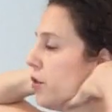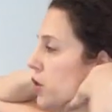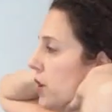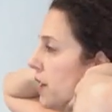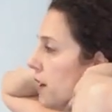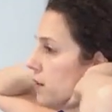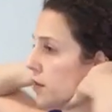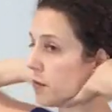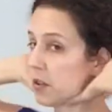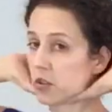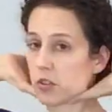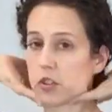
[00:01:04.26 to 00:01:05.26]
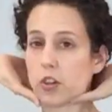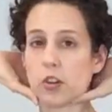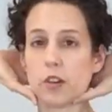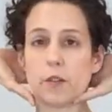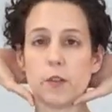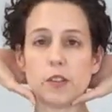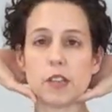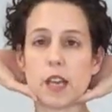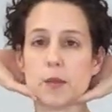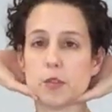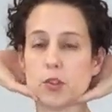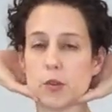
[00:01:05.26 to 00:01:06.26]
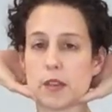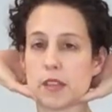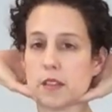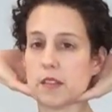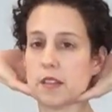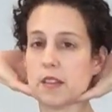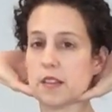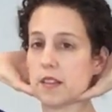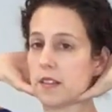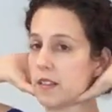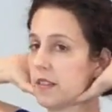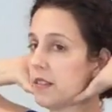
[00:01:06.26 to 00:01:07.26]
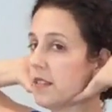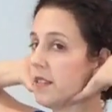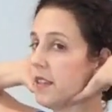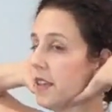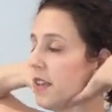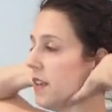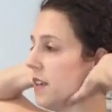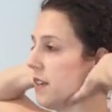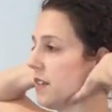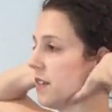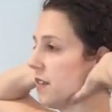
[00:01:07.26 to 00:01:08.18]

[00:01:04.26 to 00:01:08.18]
your chin here. So I'm going to just turn a few times so you can see